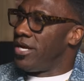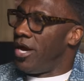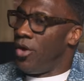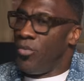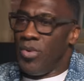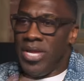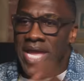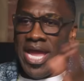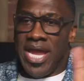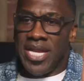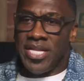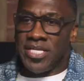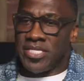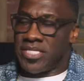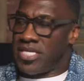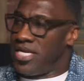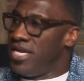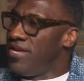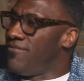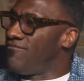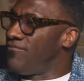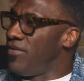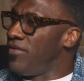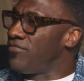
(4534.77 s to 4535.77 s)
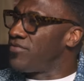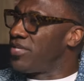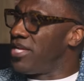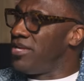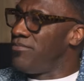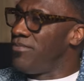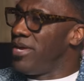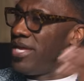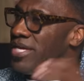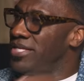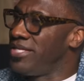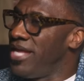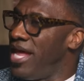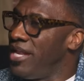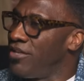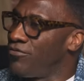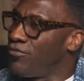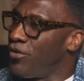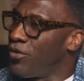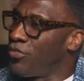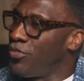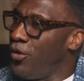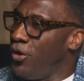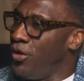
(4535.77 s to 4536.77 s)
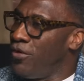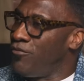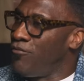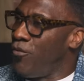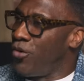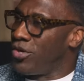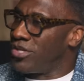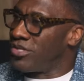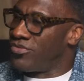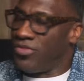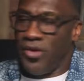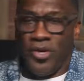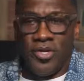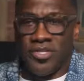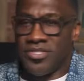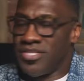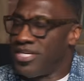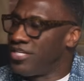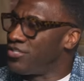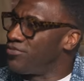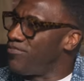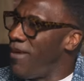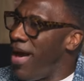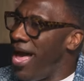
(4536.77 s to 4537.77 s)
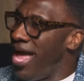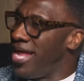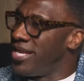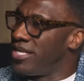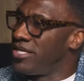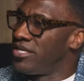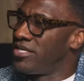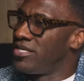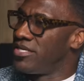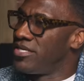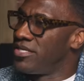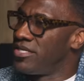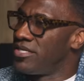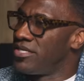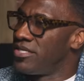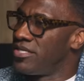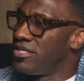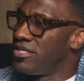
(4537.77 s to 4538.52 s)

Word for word: Are we headed 10, 15 million dollars for a 30, 40, 30 second spot? Yeah.